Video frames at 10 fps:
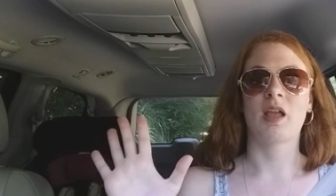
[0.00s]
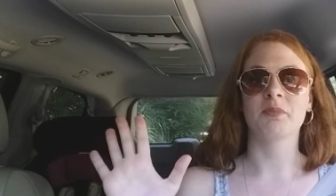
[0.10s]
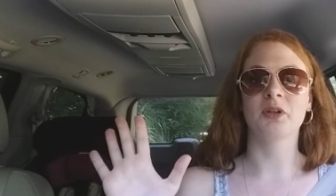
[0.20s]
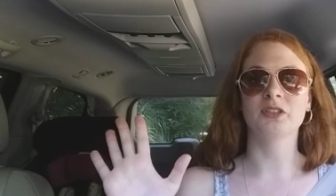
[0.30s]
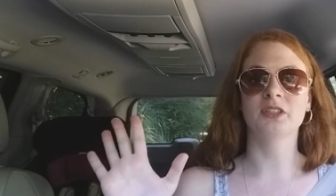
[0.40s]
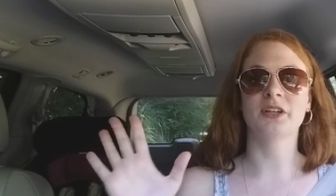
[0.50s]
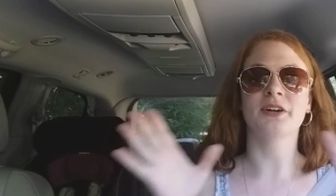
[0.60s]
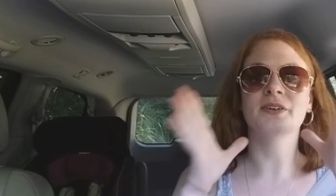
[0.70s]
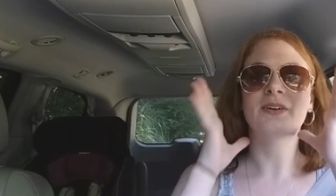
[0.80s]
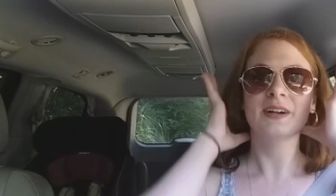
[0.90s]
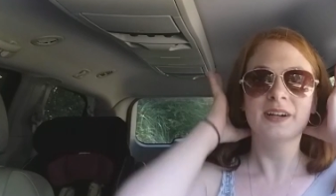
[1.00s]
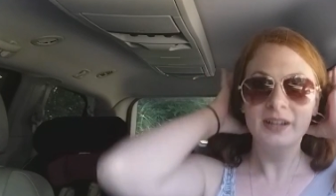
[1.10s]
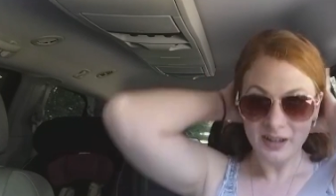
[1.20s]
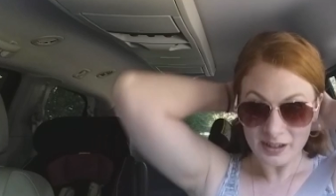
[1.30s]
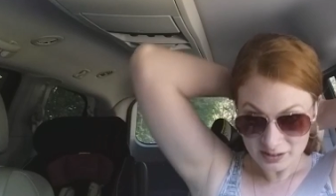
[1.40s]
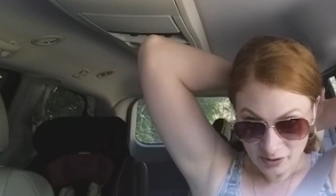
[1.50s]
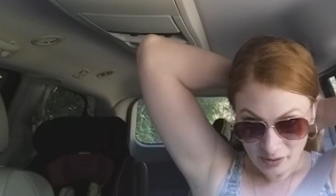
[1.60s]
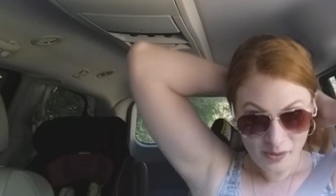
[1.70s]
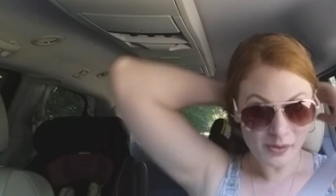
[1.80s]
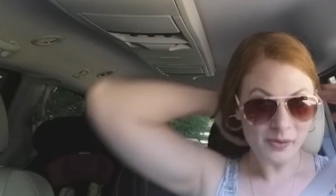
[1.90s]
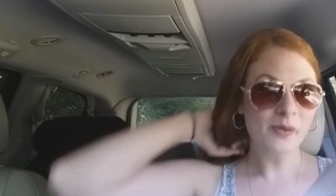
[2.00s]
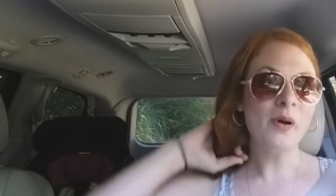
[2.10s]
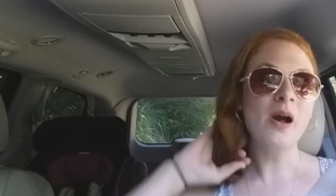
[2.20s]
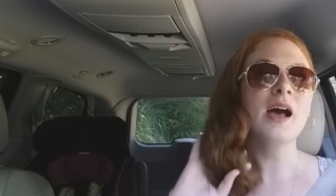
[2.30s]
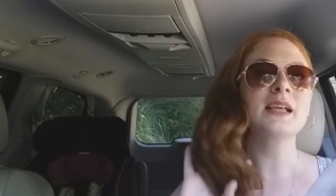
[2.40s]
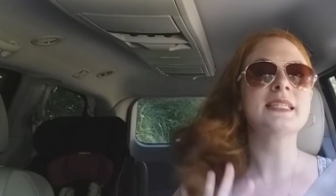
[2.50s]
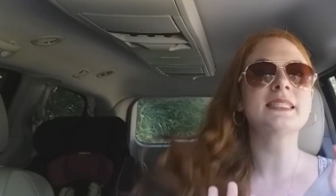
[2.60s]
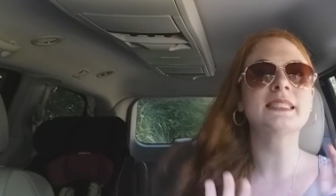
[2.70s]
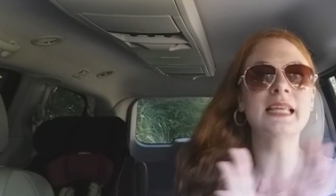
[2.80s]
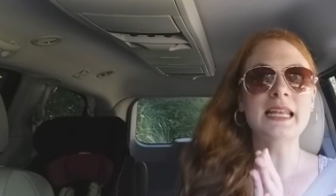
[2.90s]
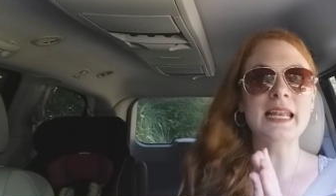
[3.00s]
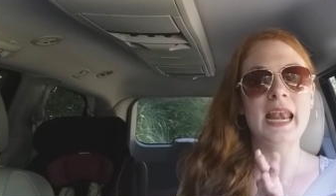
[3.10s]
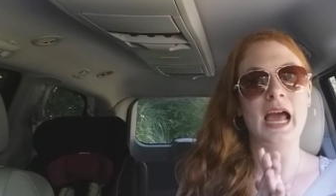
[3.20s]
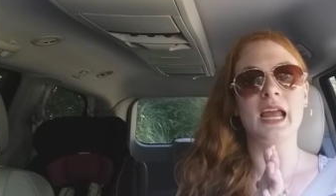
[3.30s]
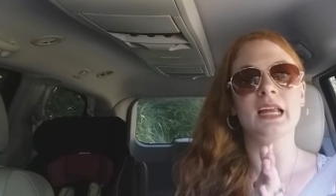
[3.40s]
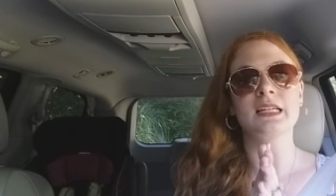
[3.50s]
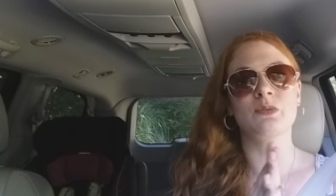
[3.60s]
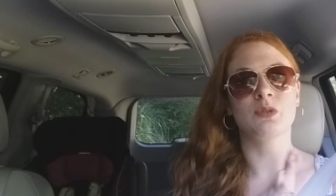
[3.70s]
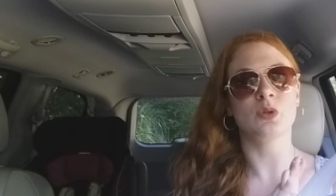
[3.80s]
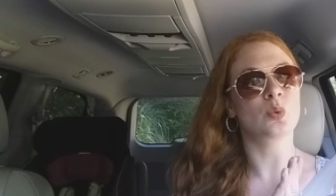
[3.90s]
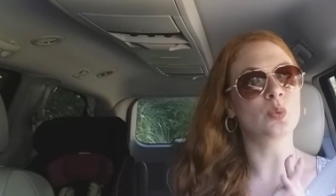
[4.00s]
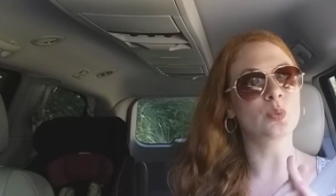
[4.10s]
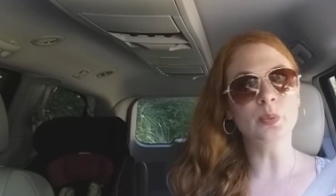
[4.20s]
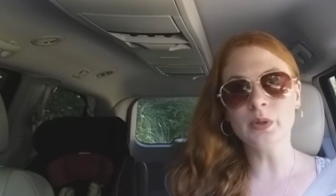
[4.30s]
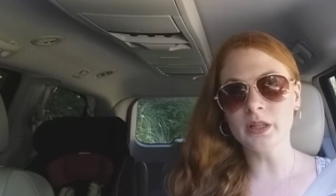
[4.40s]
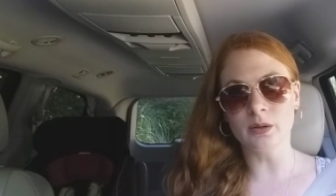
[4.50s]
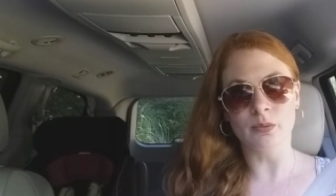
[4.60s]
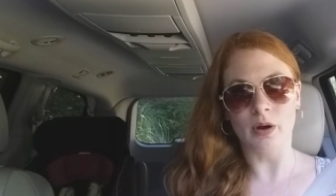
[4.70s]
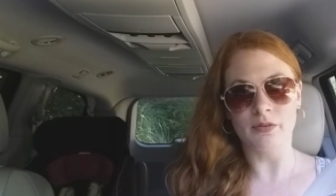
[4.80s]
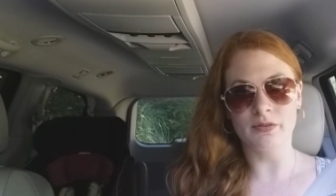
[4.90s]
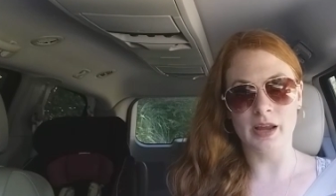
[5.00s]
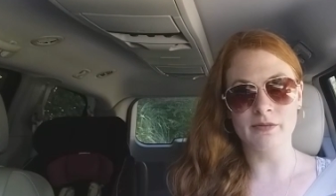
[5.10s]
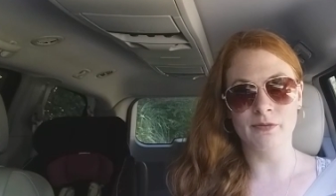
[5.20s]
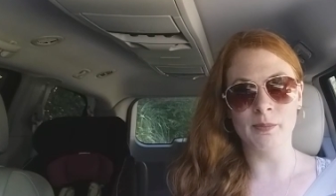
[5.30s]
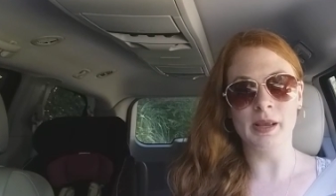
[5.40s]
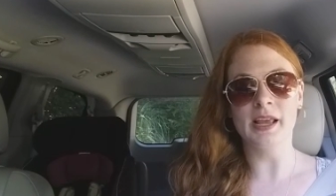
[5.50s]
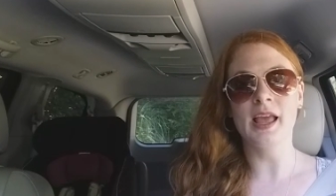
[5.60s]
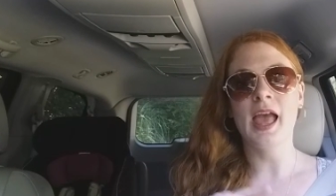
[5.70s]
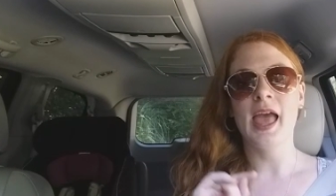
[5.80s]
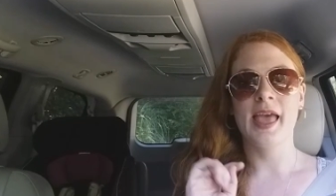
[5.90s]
I'm good to go. So Sunday night, it was a really rough night for me.